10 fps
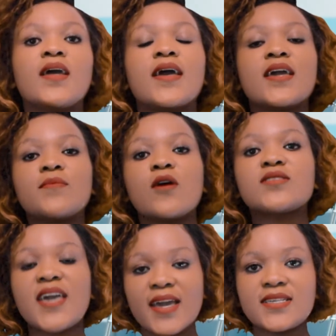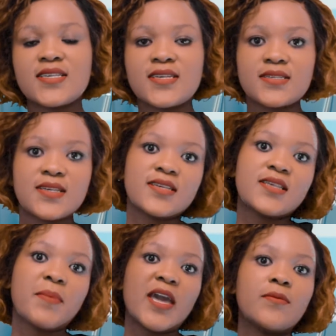In most cases, as the
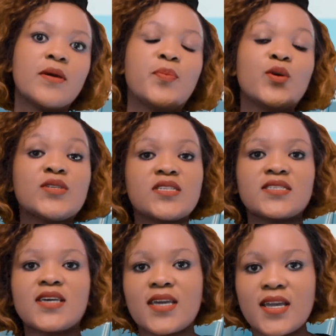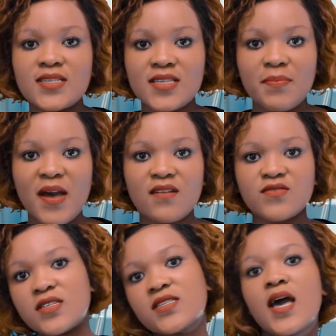baby pushes against the
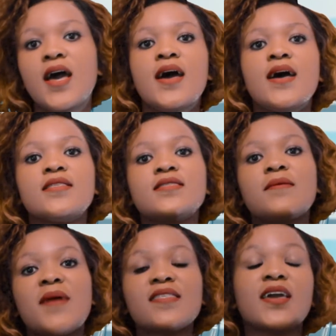pelvis, the mother